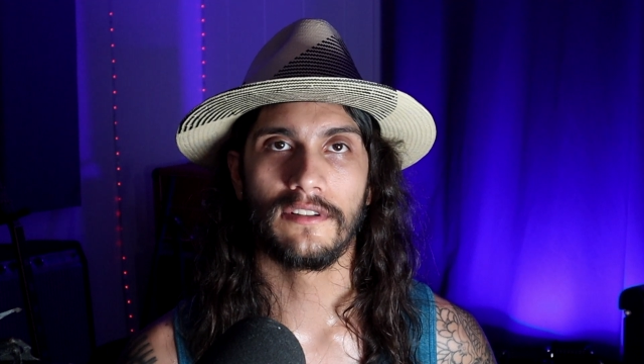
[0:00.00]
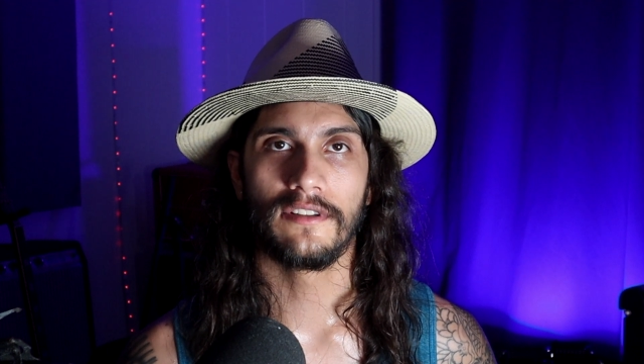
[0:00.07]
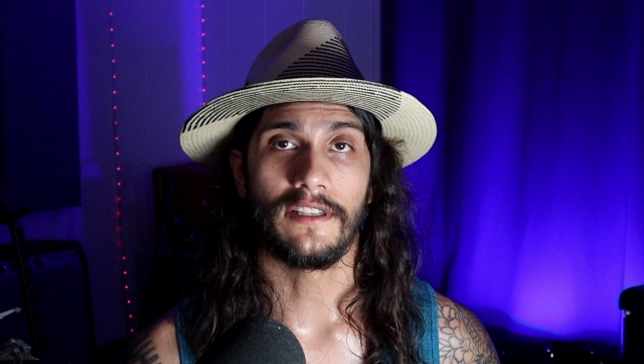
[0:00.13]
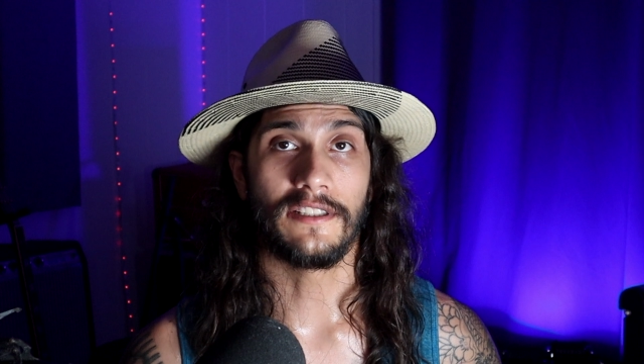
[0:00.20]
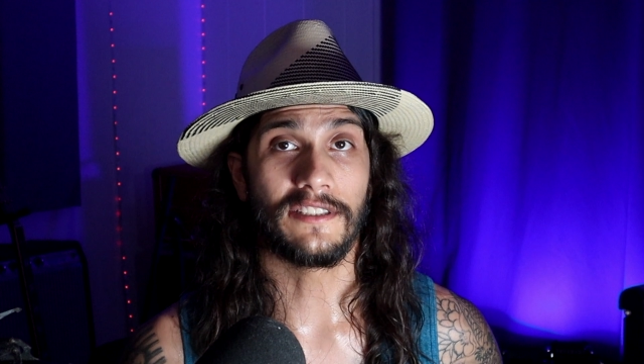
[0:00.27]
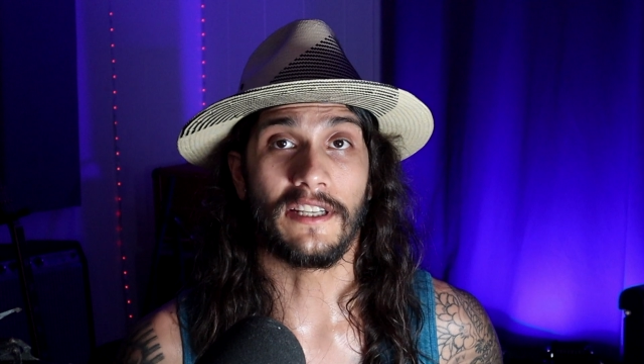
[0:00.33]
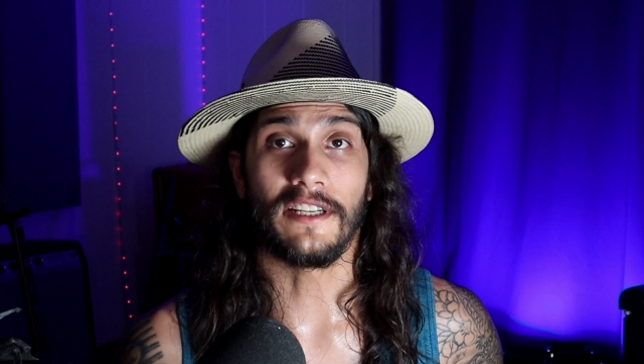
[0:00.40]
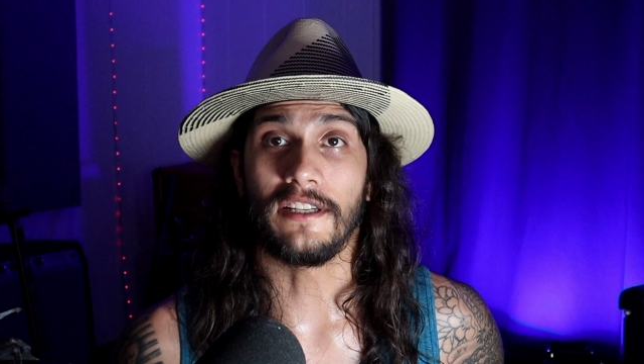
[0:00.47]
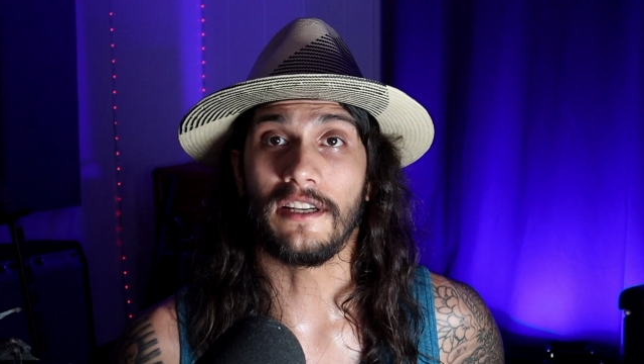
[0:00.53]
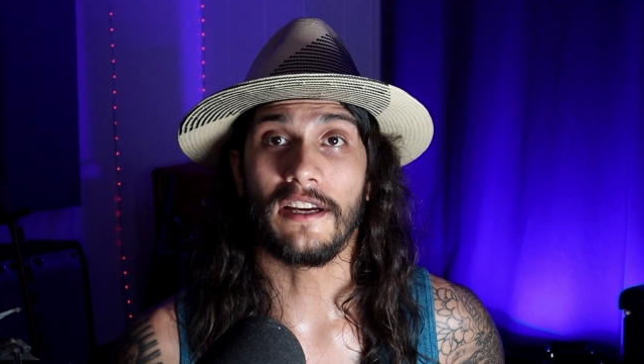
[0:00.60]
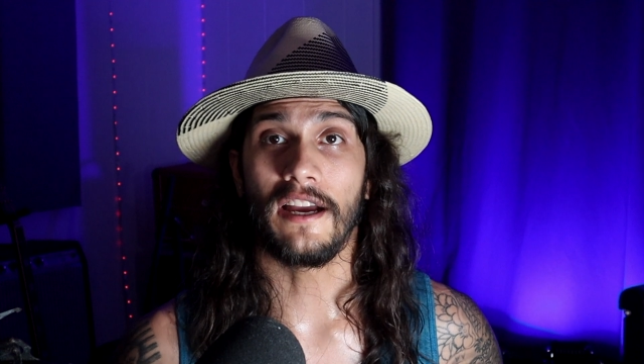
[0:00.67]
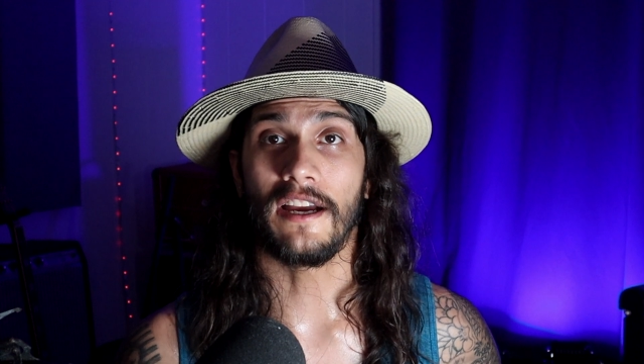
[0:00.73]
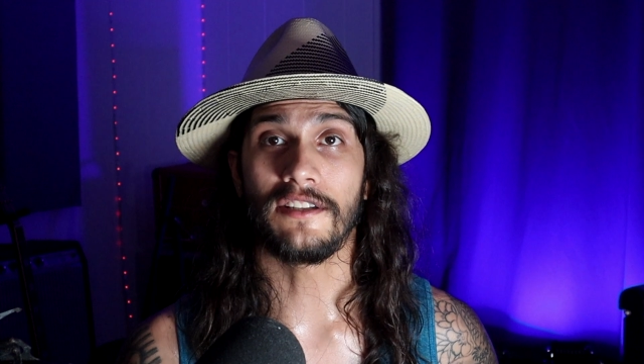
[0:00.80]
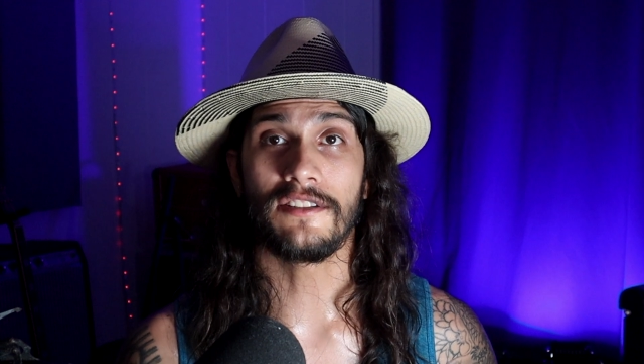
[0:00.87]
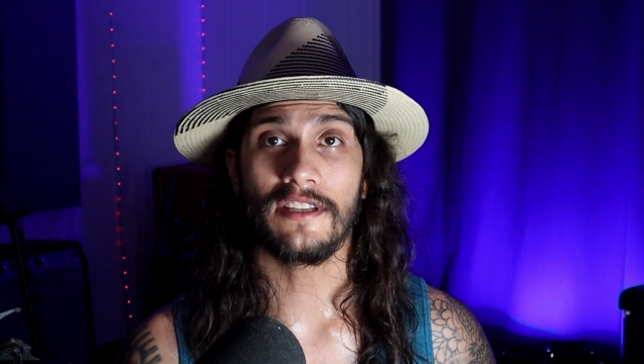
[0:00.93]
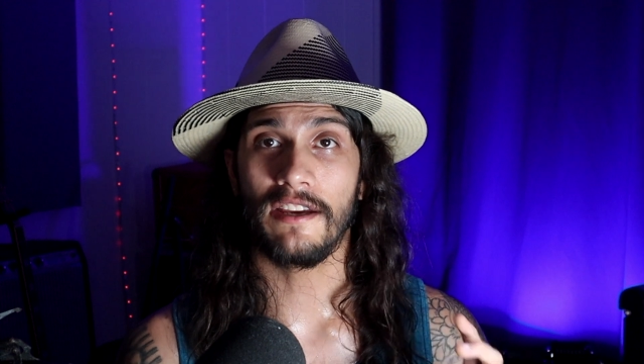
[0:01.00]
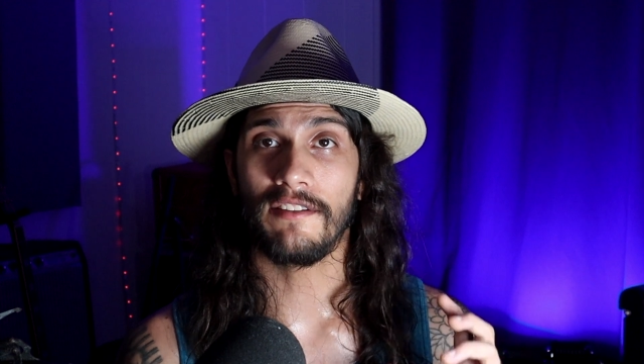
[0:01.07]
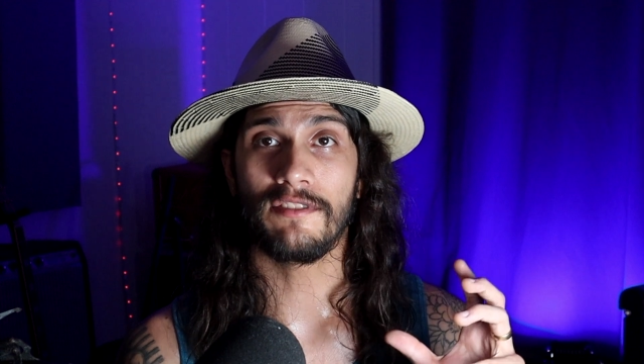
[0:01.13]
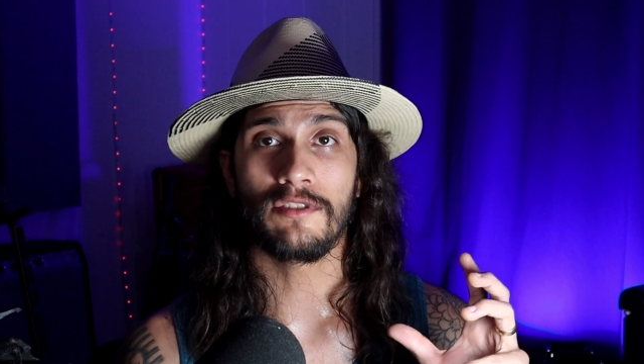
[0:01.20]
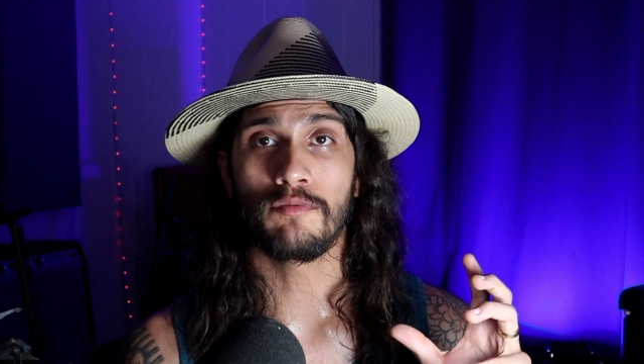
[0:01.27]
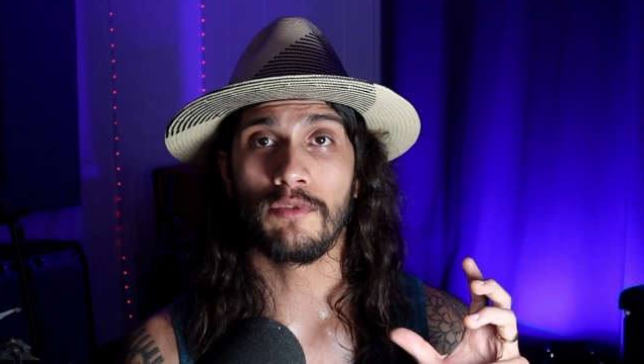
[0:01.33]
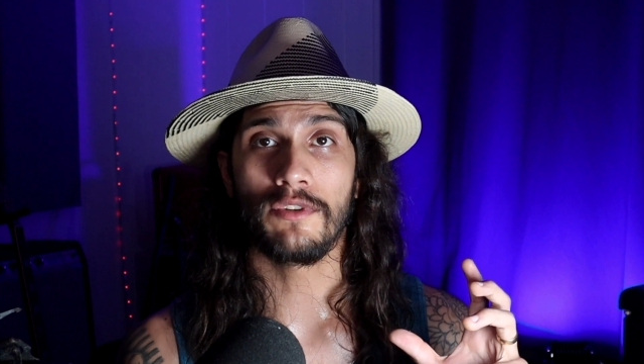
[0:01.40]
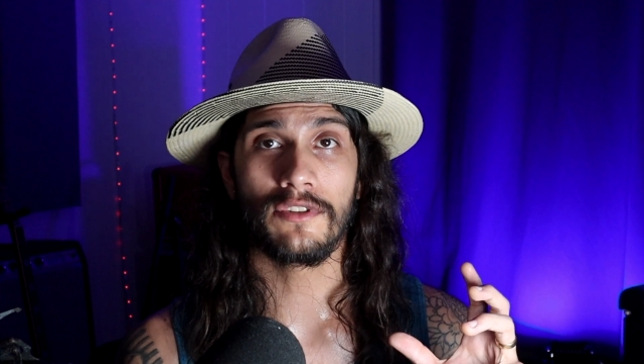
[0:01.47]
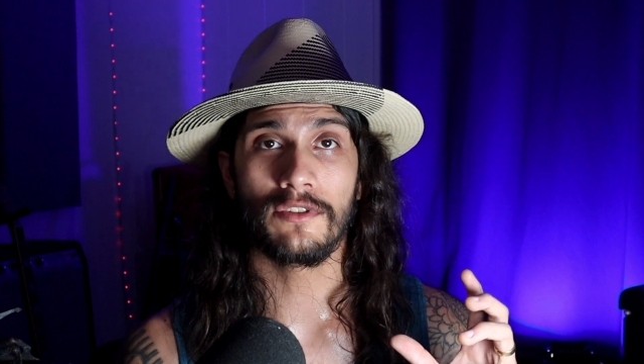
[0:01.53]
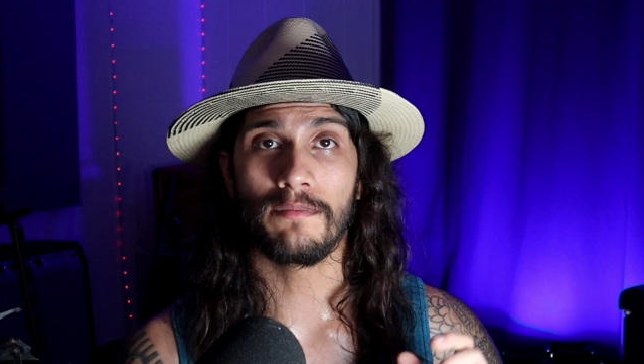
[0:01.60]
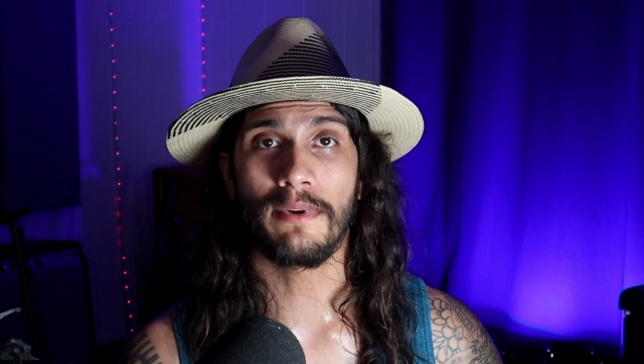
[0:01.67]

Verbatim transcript: He's like, I just have this one little